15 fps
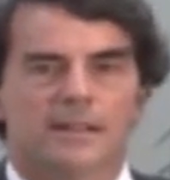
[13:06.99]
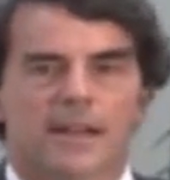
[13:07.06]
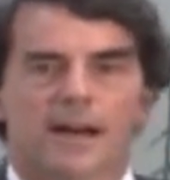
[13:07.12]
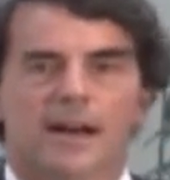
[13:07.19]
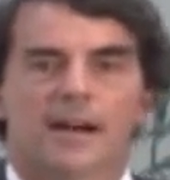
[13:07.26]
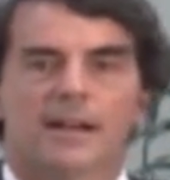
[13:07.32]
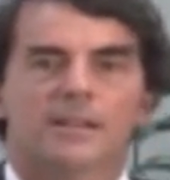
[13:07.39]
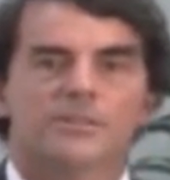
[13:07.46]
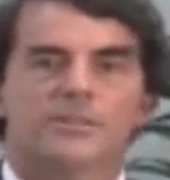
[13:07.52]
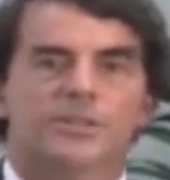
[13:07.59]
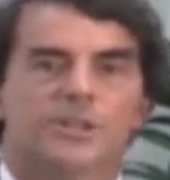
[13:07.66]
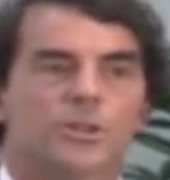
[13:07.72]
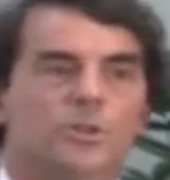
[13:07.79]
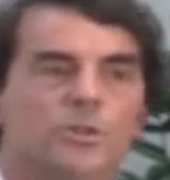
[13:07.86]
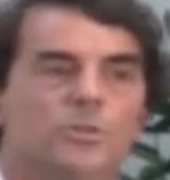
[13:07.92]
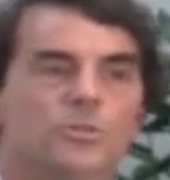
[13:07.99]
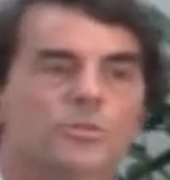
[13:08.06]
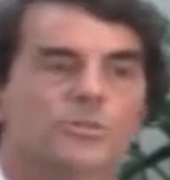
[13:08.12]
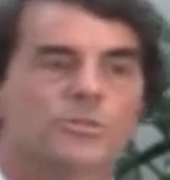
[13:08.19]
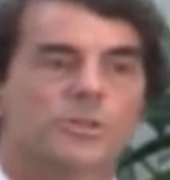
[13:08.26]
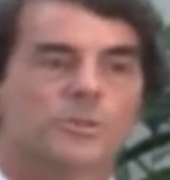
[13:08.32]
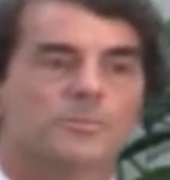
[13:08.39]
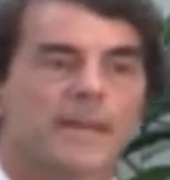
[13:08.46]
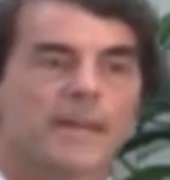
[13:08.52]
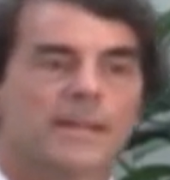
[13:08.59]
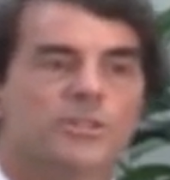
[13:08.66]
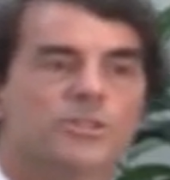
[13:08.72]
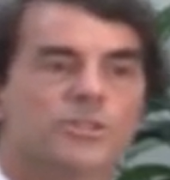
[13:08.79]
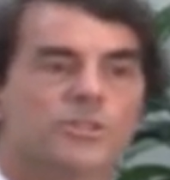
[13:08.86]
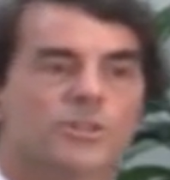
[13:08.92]
to
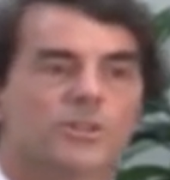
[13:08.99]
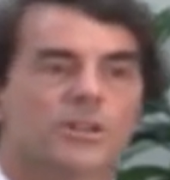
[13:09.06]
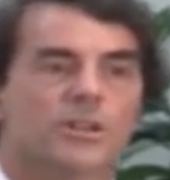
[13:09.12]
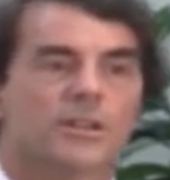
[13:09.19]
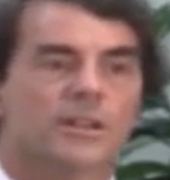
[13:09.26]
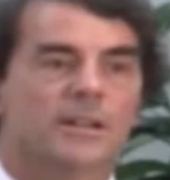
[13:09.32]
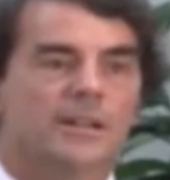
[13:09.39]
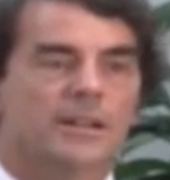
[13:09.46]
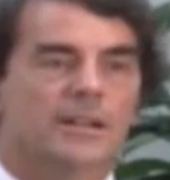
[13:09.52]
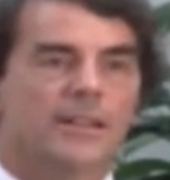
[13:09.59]
make sure